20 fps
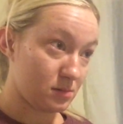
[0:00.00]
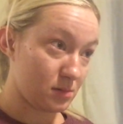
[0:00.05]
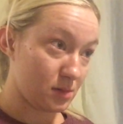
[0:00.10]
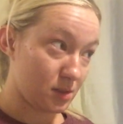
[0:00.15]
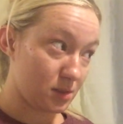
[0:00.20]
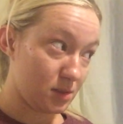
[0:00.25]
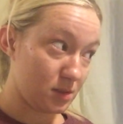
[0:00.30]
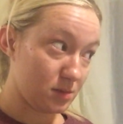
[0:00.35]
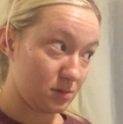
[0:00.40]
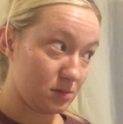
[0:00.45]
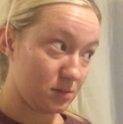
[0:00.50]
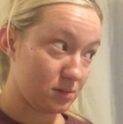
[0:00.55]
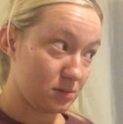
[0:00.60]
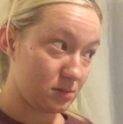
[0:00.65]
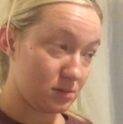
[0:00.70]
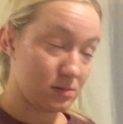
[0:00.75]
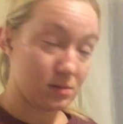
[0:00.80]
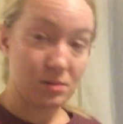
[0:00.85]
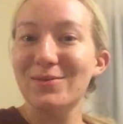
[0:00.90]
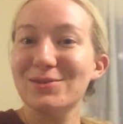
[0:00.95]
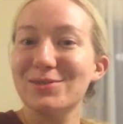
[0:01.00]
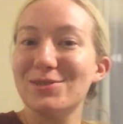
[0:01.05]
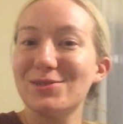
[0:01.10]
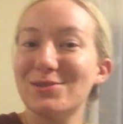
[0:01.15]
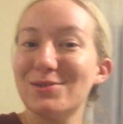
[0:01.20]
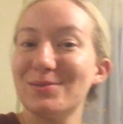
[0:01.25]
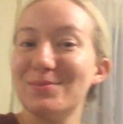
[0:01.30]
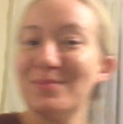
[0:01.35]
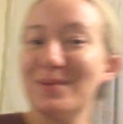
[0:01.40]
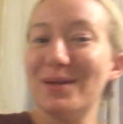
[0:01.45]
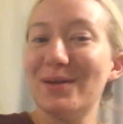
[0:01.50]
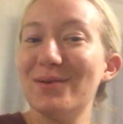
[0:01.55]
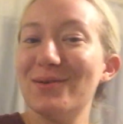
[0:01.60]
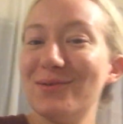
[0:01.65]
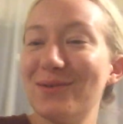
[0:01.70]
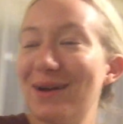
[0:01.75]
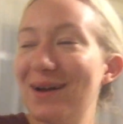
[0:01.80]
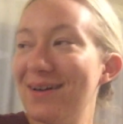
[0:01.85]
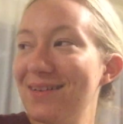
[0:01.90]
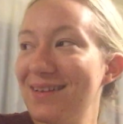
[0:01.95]
Thank you. Which should be
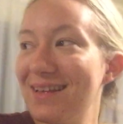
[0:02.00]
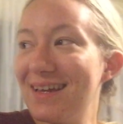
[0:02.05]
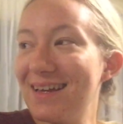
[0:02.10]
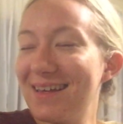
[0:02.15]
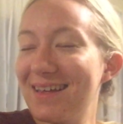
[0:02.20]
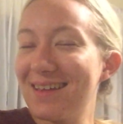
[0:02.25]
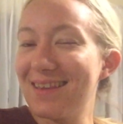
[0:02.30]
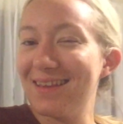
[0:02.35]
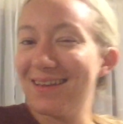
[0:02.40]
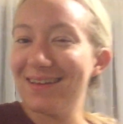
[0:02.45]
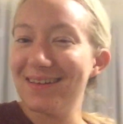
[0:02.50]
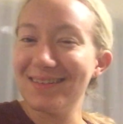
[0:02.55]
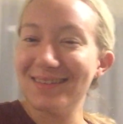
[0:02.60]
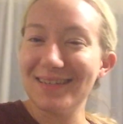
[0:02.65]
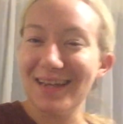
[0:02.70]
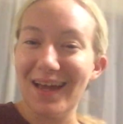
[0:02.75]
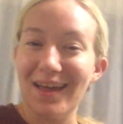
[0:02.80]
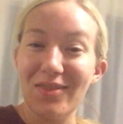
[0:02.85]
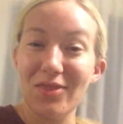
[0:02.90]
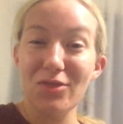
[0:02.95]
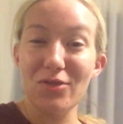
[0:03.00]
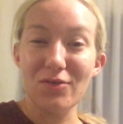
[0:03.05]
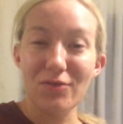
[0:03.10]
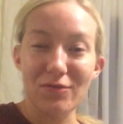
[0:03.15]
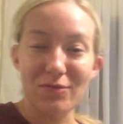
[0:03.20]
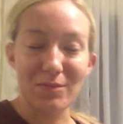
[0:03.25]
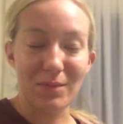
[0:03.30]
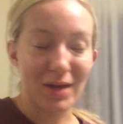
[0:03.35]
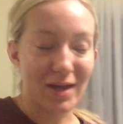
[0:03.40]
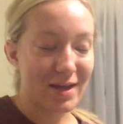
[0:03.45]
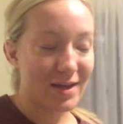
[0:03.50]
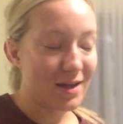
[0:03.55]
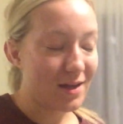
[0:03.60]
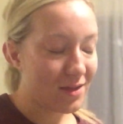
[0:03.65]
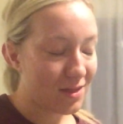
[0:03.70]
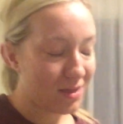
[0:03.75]
around like the 10th of May, I